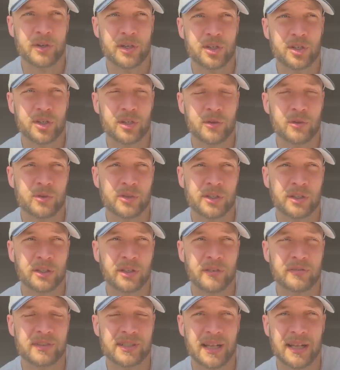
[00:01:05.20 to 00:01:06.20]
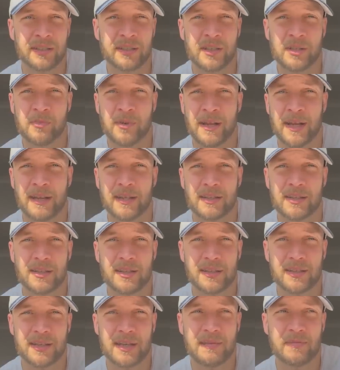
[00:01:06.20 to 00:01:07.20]
issues and a lot of talent has been added to
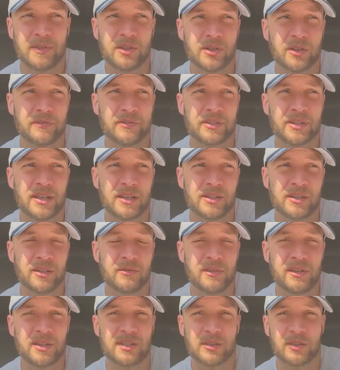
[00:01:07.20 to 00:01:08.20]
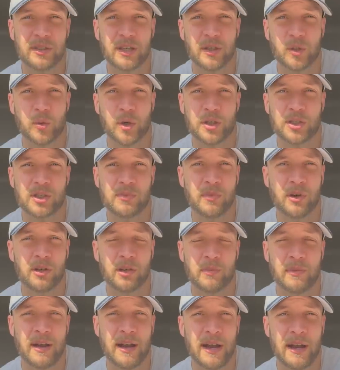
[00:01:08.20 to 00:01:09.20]
the team this offseason, there is still that question
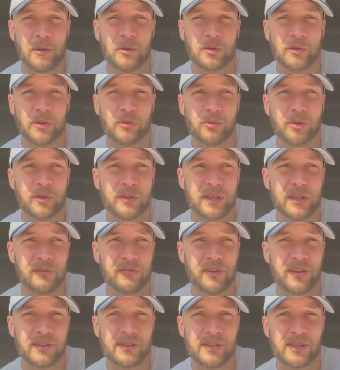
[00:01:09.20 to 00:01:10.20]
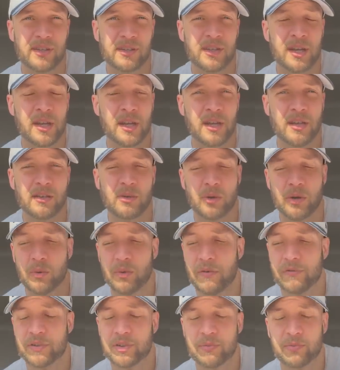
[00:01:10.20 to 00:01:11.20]
mark about how good the run defense is. So I want
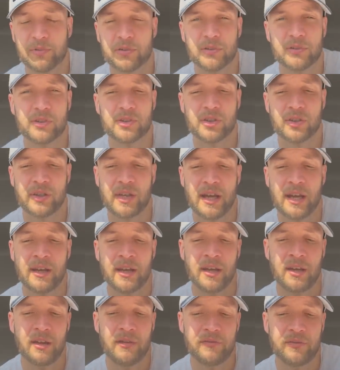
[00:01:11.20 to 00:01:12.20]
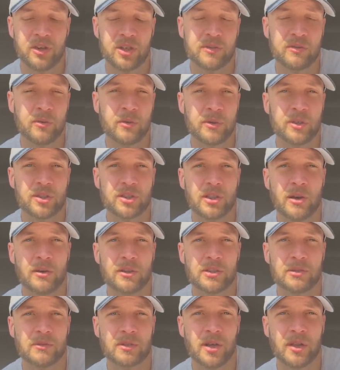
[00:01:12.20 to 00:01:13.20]
to offer some thoughts on that. First of all, I want to start
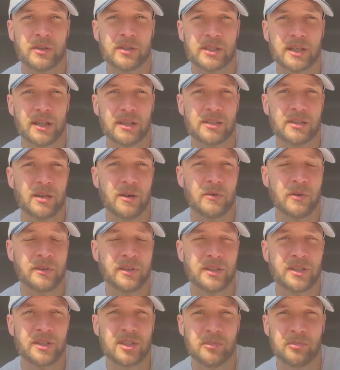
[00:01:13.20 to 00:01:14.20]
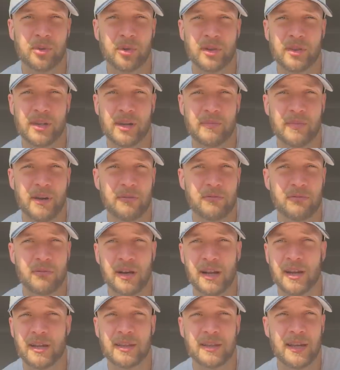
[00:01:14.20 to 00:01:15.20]
with some context, though. And this is a point that I made
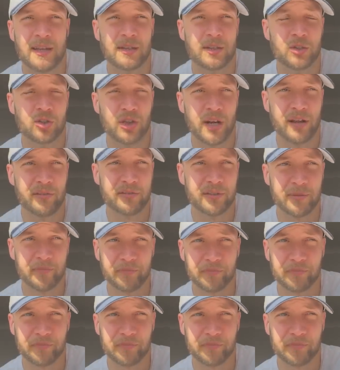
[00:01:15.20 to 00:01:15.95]
right at the end of the draft.